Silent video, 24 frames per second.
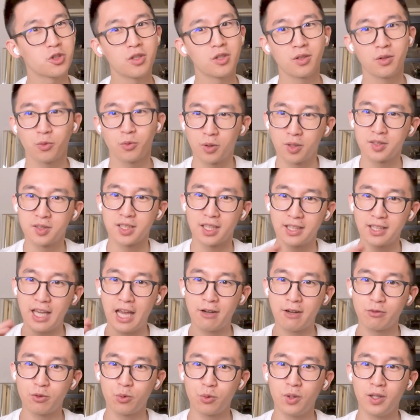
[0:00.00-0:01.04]
where it's like
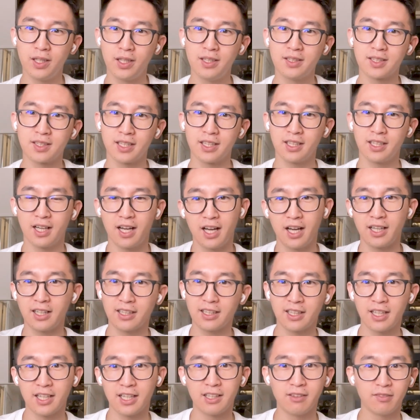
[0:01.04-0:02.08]
everyone is like
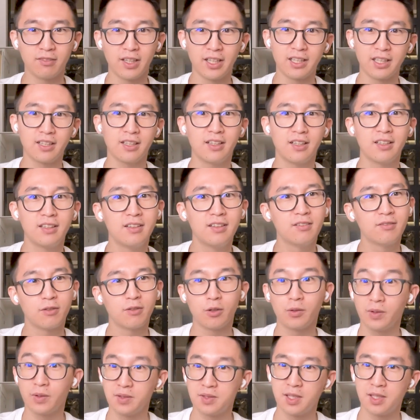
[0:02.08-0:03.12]
kind of like
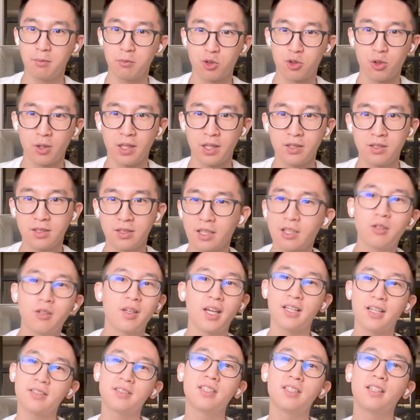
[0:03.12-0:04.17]
following the same trends. Like you
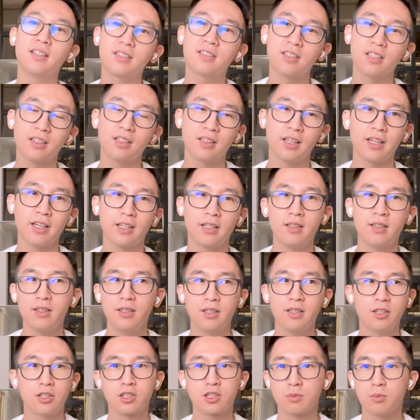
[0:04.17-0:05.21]
kind of see this in like
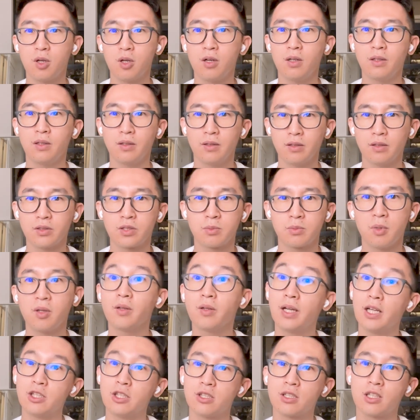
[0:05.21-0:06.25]
smaller
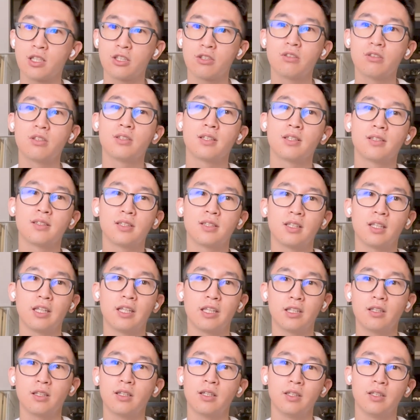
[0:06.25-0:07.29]
Asian countries, let's say
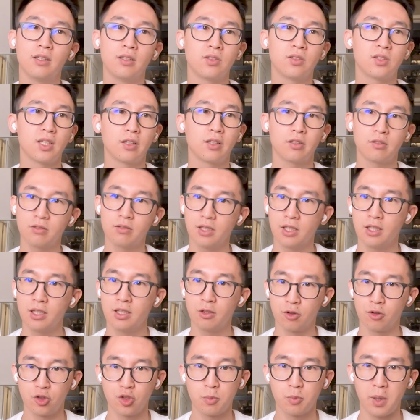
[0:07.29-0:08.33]
like in South Korea
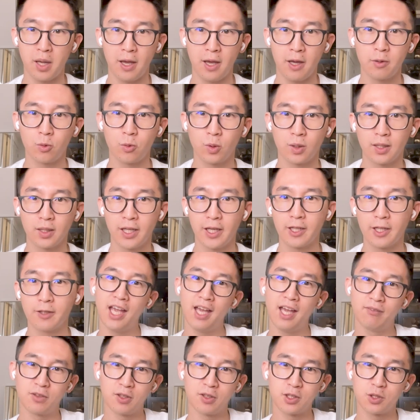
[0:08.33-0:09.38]
or Japan, where like
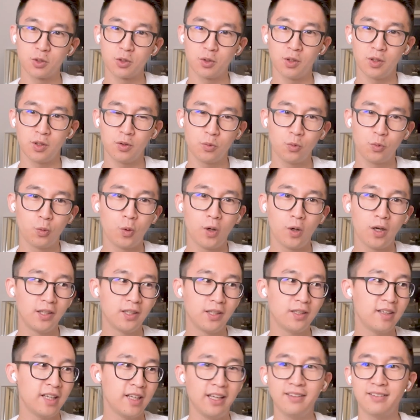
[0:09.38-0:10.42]
if there's a
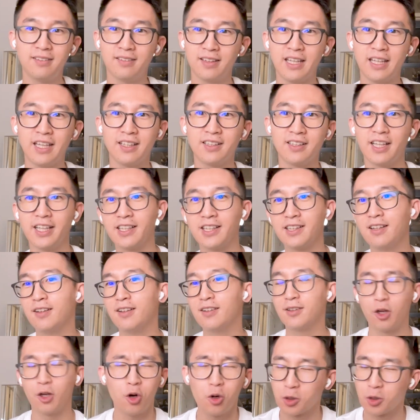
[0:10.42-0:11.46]
one hit thing, like
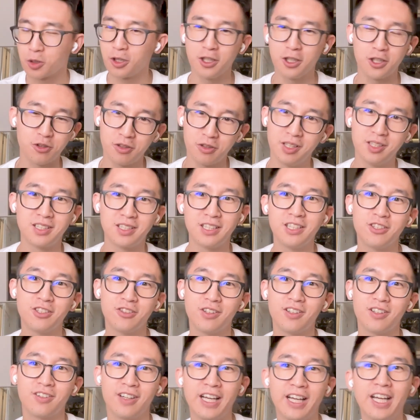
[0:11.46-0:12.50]
the whole country is into
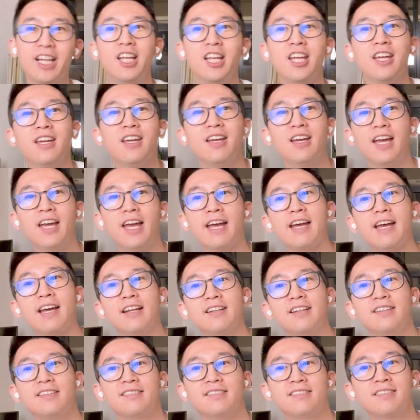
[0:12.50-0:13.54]
it, right? Yeah.
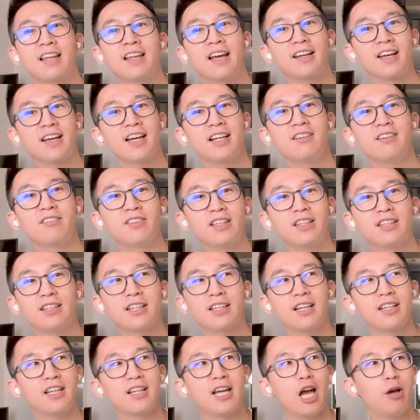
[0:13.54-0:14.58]
And that kind of thing
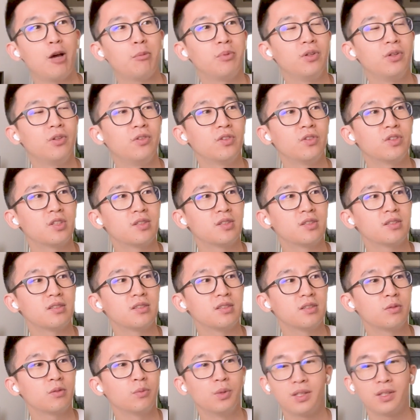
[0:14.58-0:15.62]
kind of happens
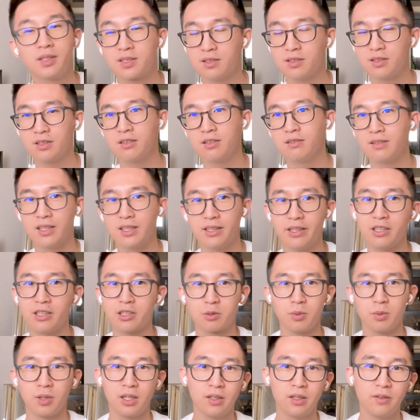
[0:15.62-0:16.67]
with Silicon Valley as
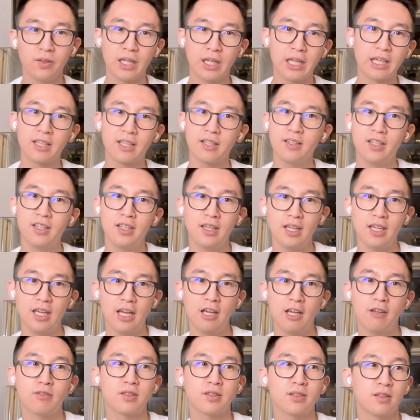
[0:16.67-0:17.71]
well. Like
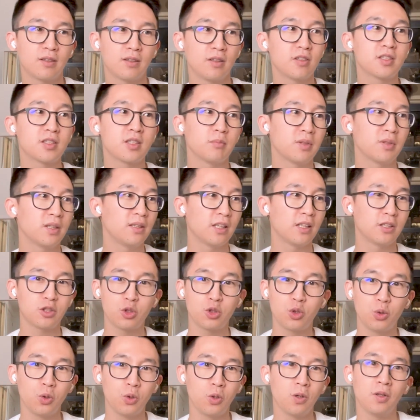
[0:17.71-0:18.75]
if there's something that's
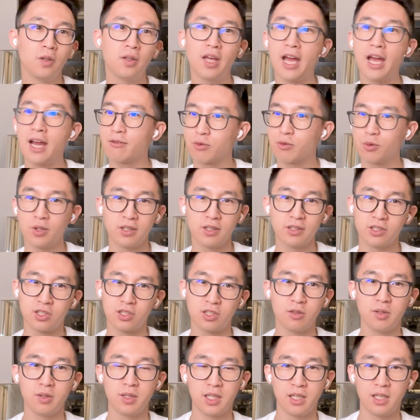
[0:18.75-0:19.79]
cool, everyone is
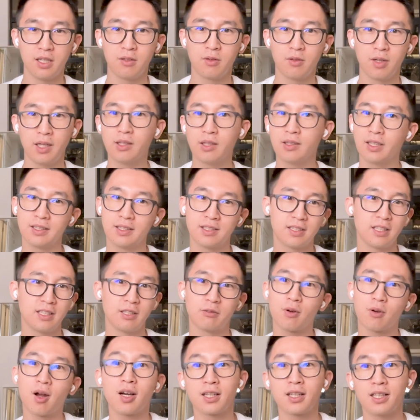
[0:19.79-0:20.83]
doing it, right? Let's say
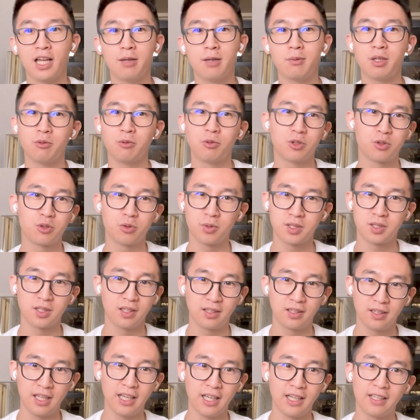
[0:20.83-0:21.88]
rock climbing, which was a
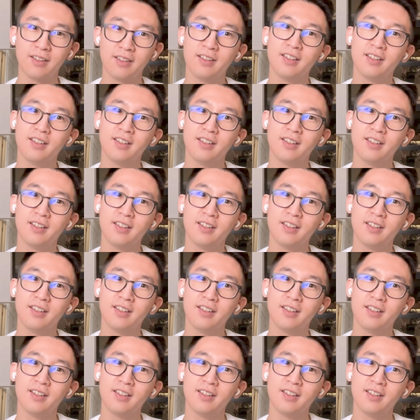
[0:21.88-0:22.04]
thing.